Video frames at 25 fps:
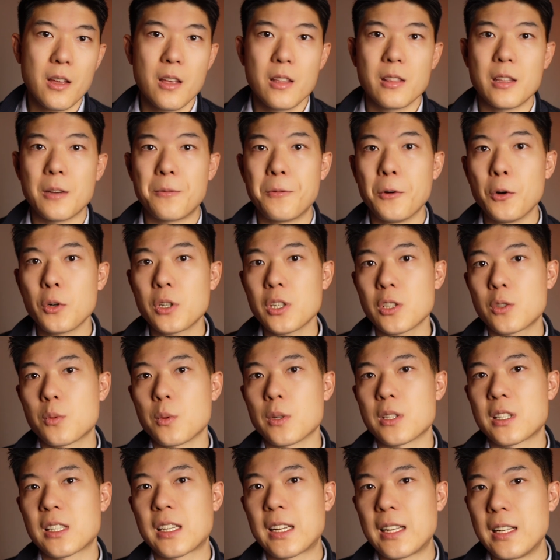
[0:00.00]
Their focus
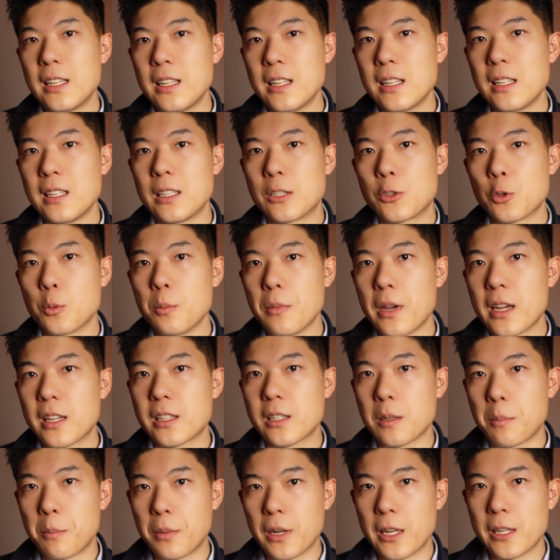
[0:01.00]
was clearly to make
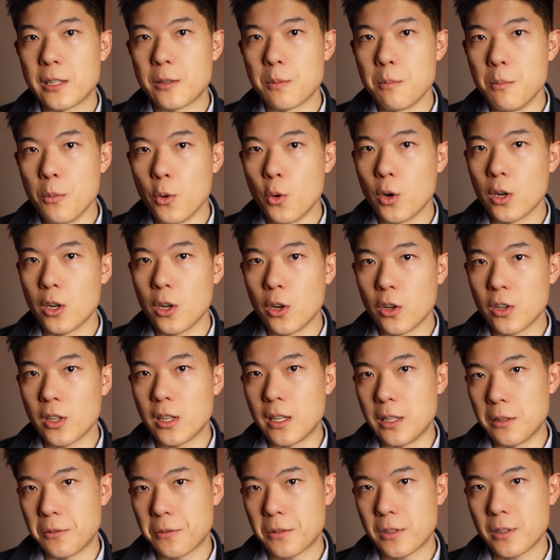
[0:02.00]
the plate more
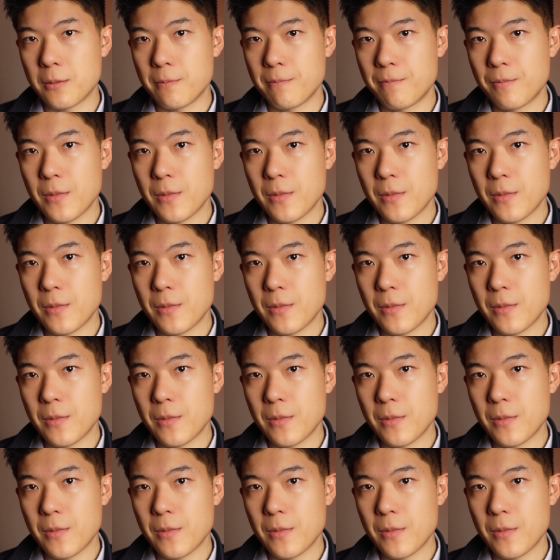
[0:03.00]
long-lived,